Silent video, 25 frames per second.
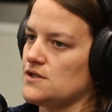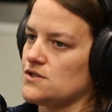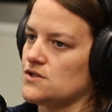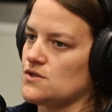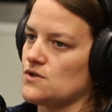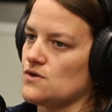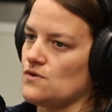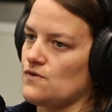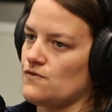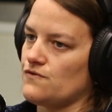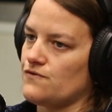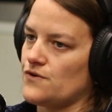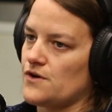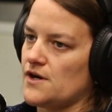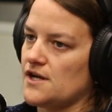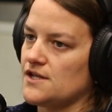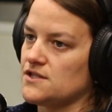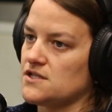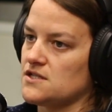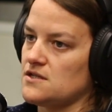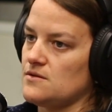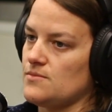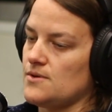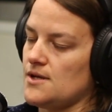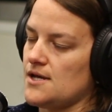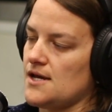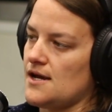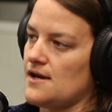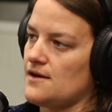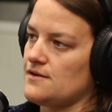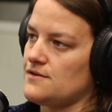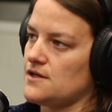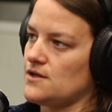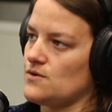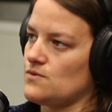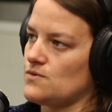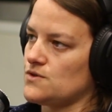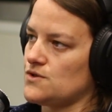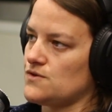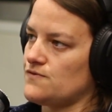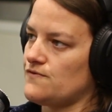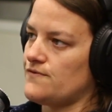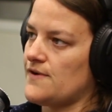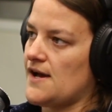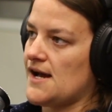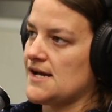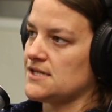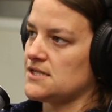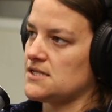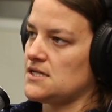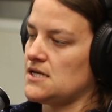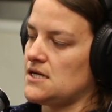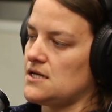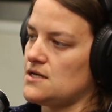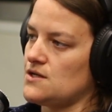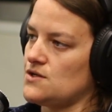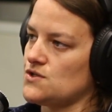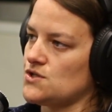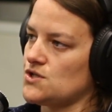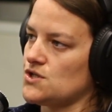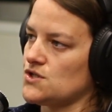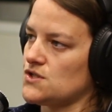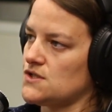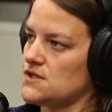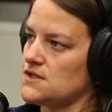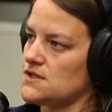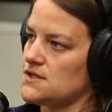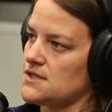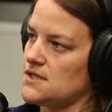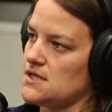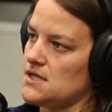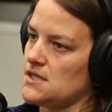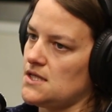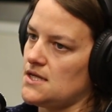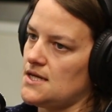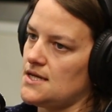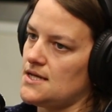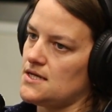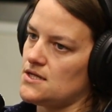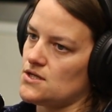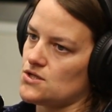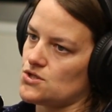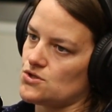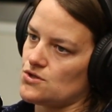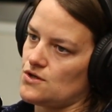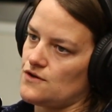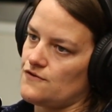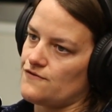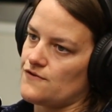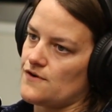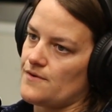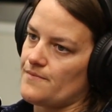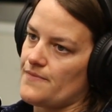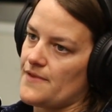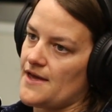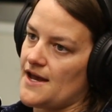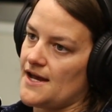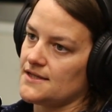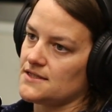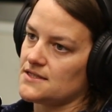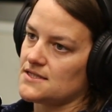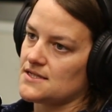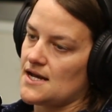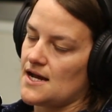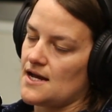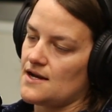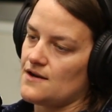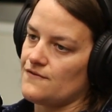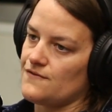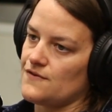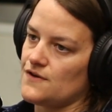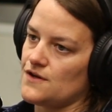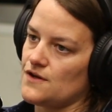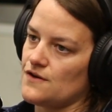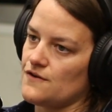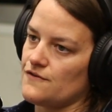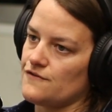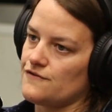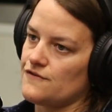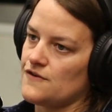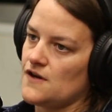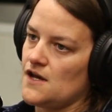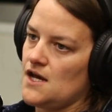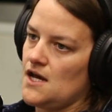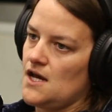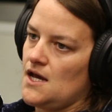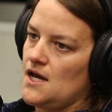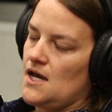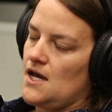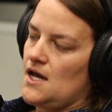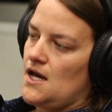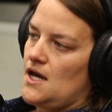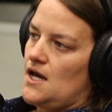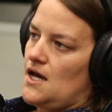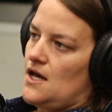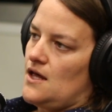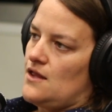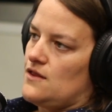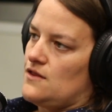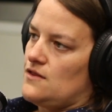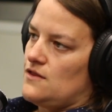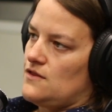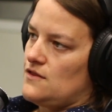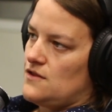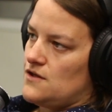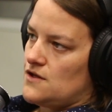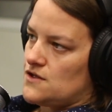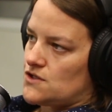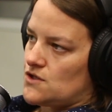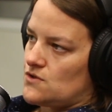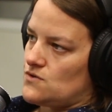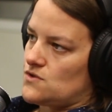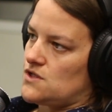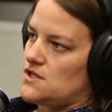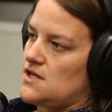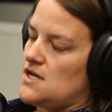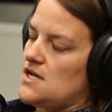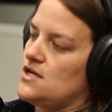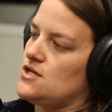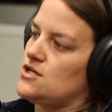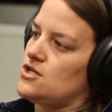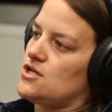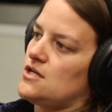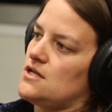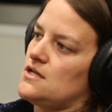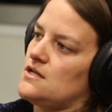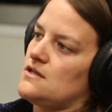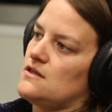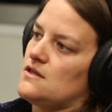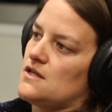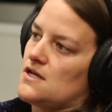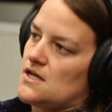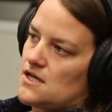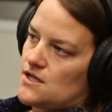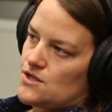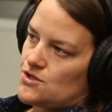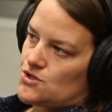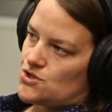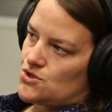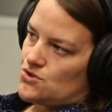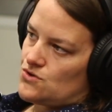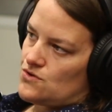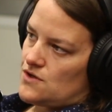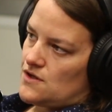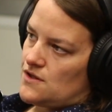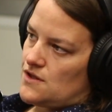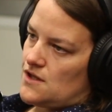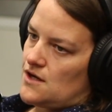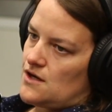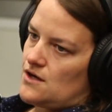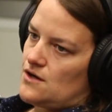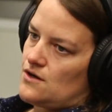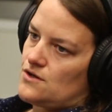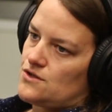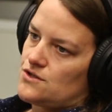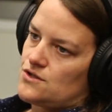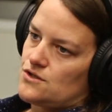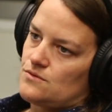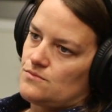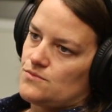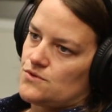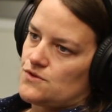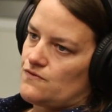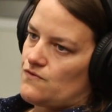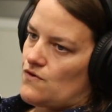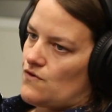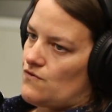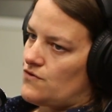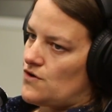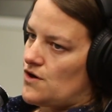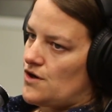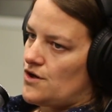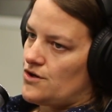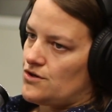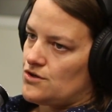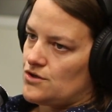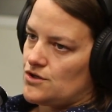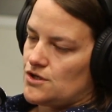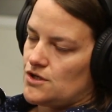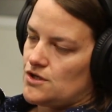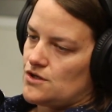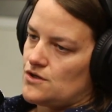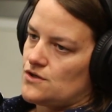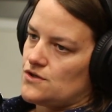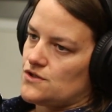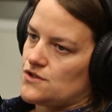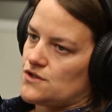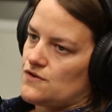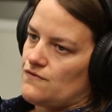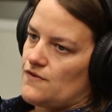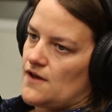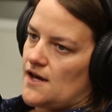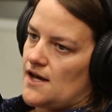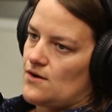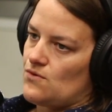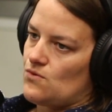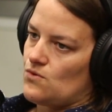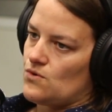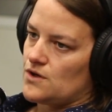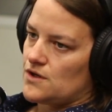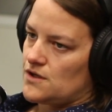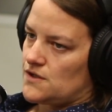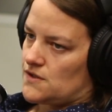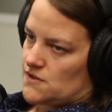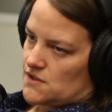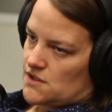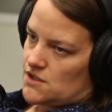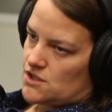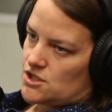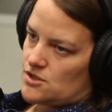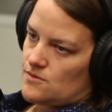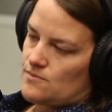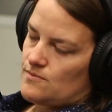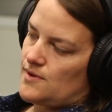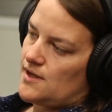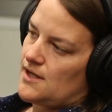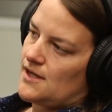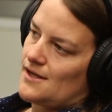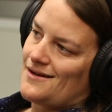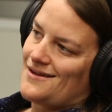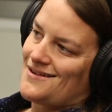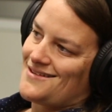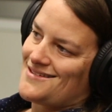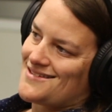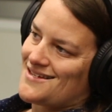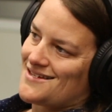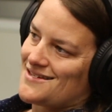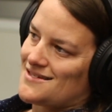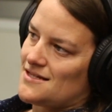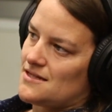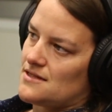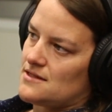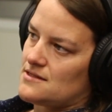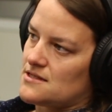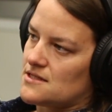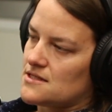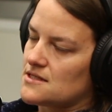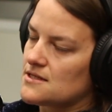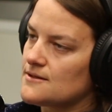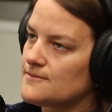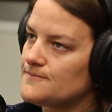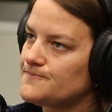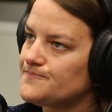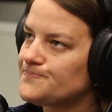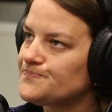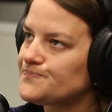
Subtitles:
So for NCBA, I think what's fascinating is just to see the industry from that side of it, of the association, the history there in terms of over 100 years of that organization being in existence.